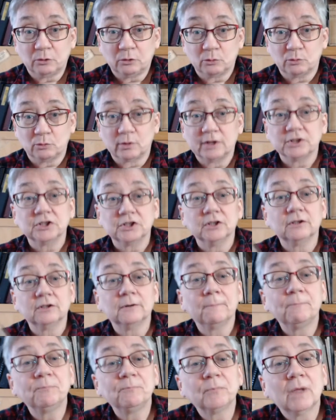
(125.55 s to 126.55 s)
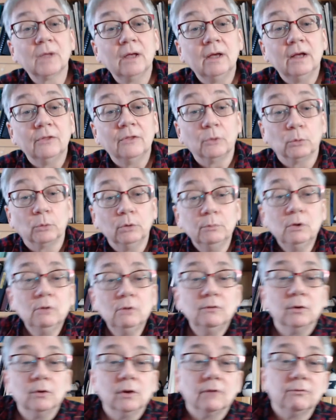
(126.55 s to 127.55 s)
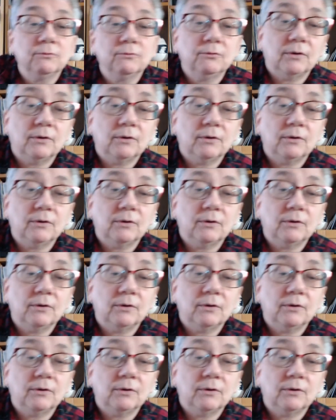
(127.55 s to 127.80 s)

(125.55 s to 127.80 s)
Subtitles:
rush it. The removal of